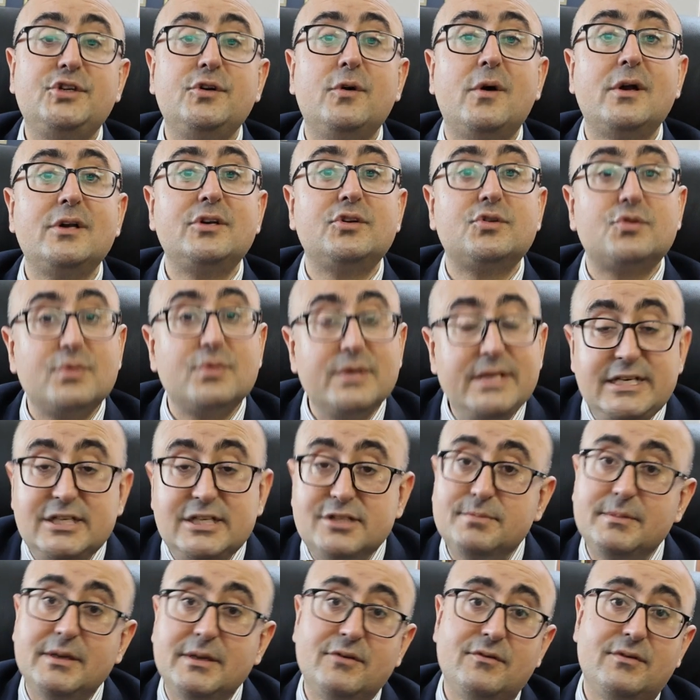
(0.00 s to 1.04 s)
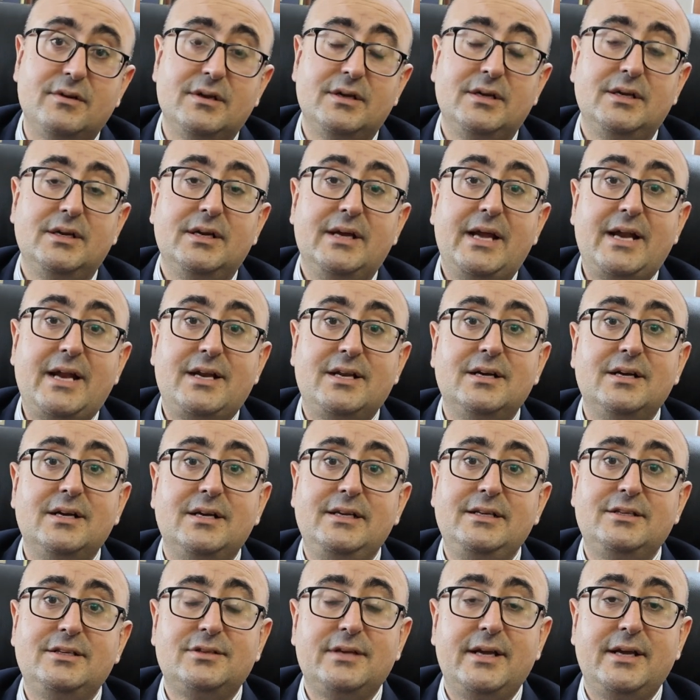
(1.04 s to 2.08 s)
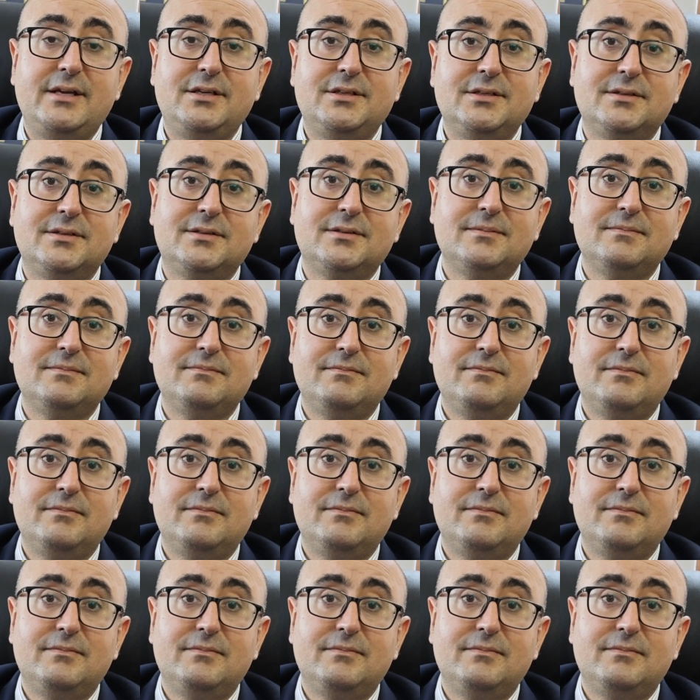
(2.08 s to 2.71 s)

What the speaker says: you on treatment at early stages.